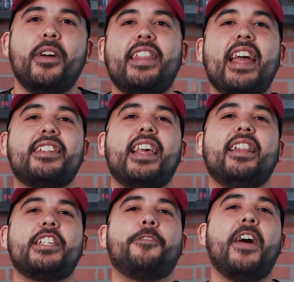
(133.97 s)
With that
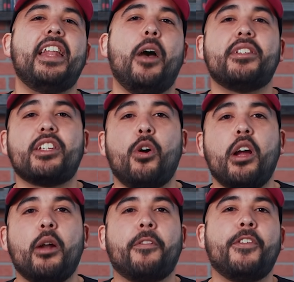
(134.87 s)
said, let's find out what's
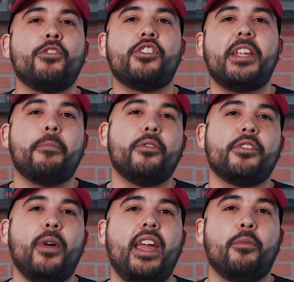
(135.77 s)
going on with Future State
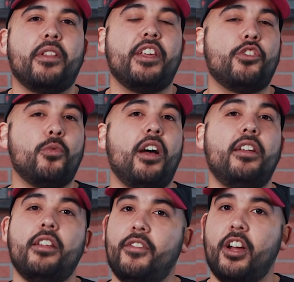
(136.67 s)
Bruce Wayne with issue
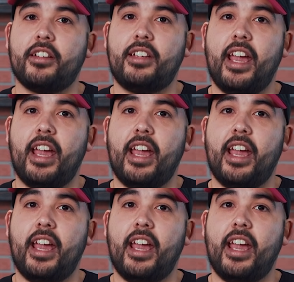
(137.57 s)
one of Dark